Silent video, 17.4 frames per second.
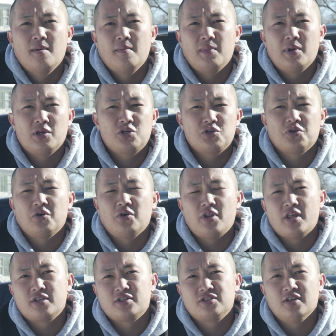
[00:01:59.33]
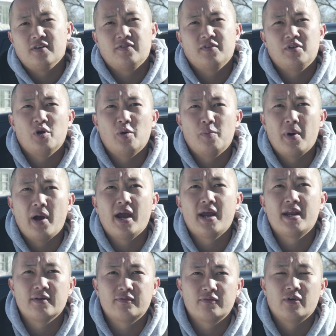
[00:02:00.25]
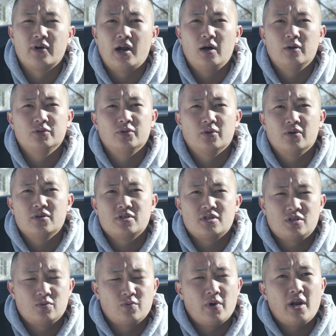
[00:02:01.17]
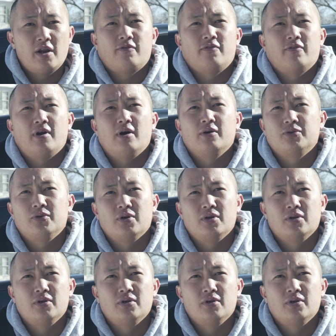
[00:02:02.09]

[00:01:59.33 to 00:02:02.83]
make sure that stuff that you're buying for outdoors is rated for outdoor